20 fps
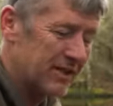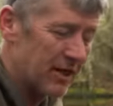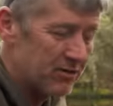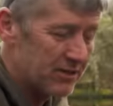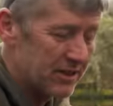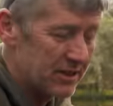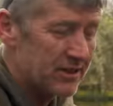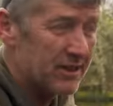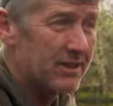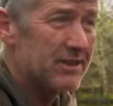
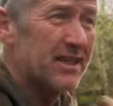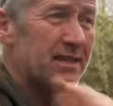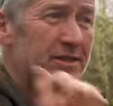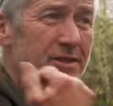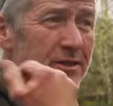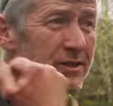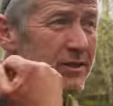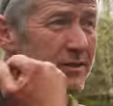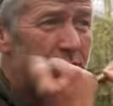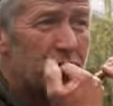goes into the
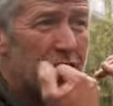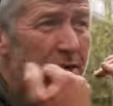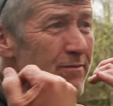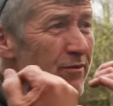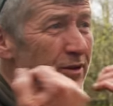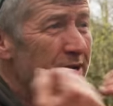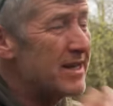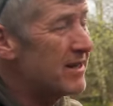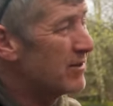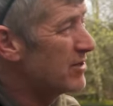scissors,
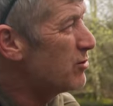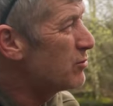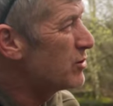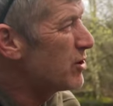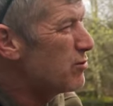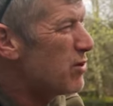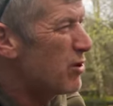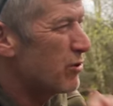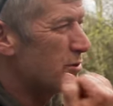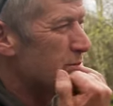generally. You
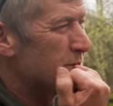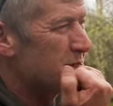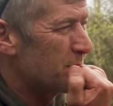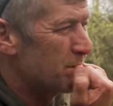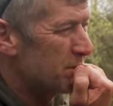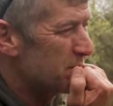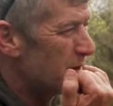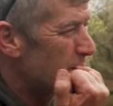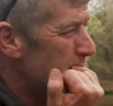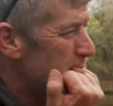do hook them
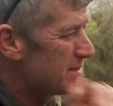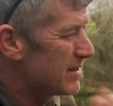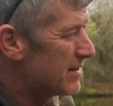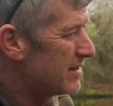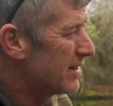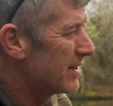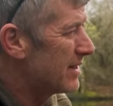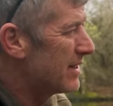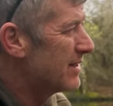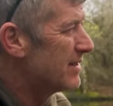sometimes
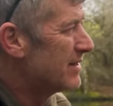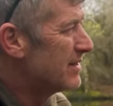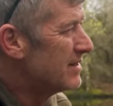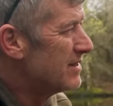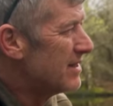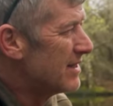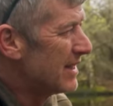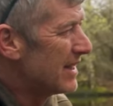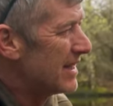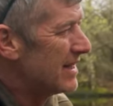
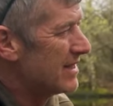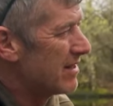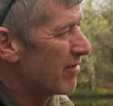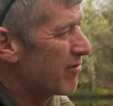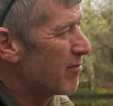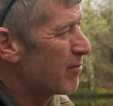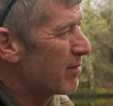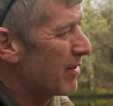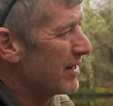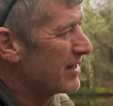in
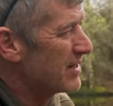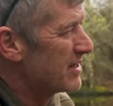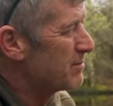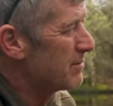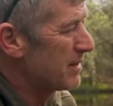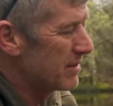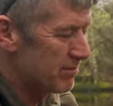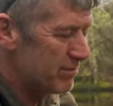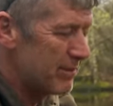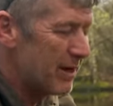different places,
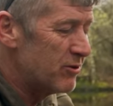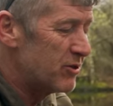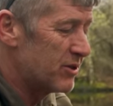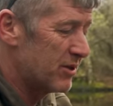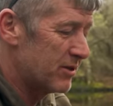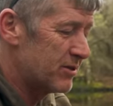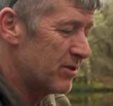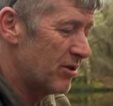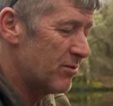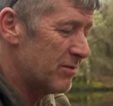but
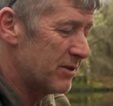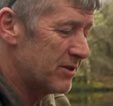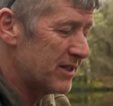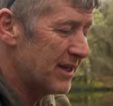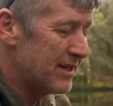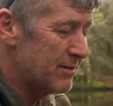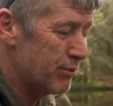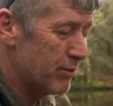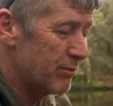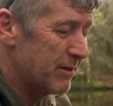most of the time, I'd
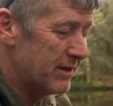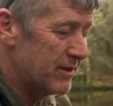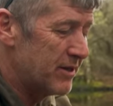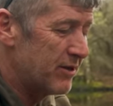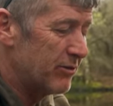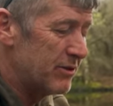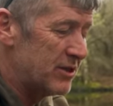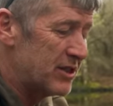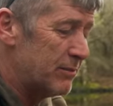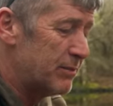say probably
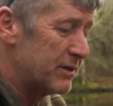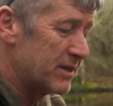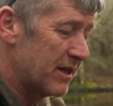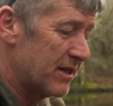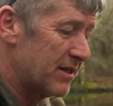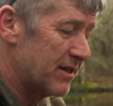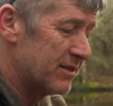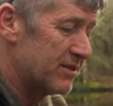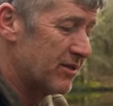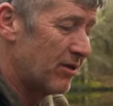
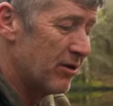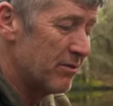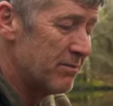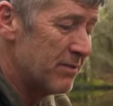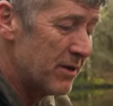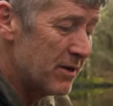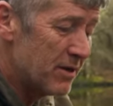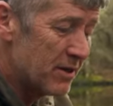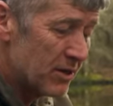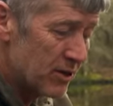90% of the
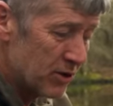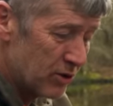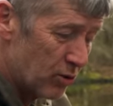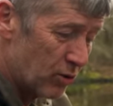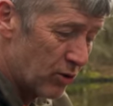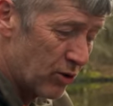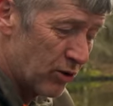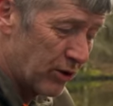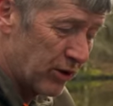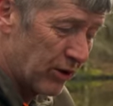time,
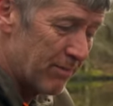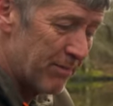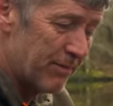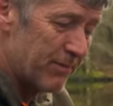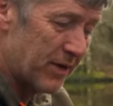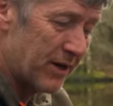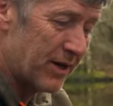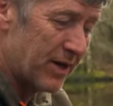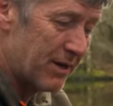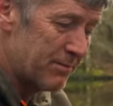you'll hook
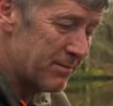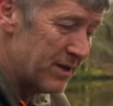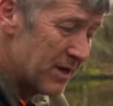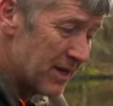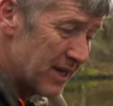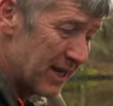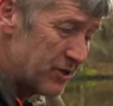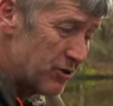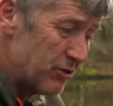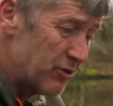them.
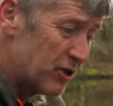And you